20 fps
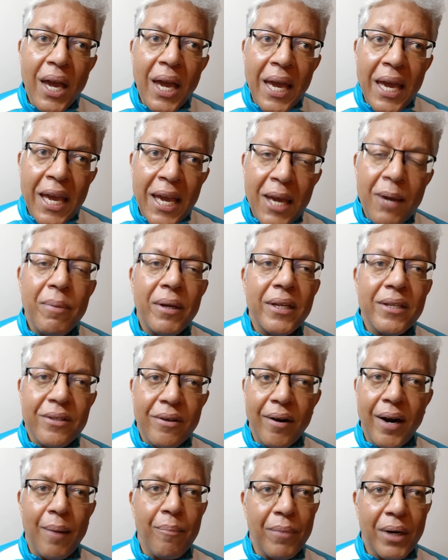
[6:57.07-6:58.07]
He beat
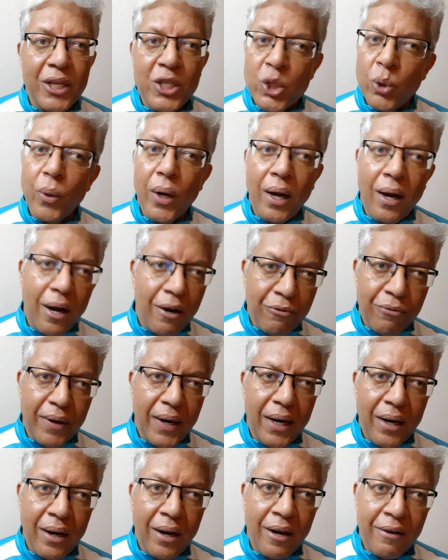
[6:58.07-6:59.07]
Kramnik 2.5,
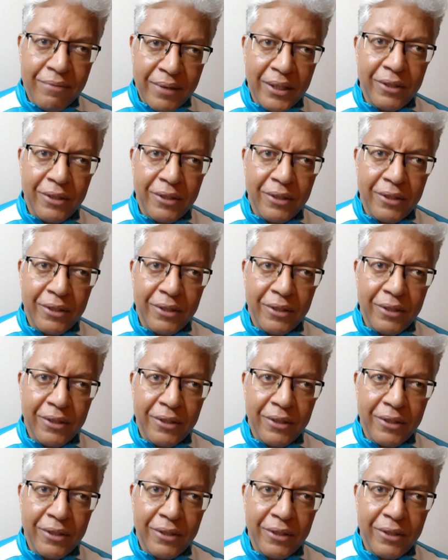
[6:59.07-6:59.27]
1.5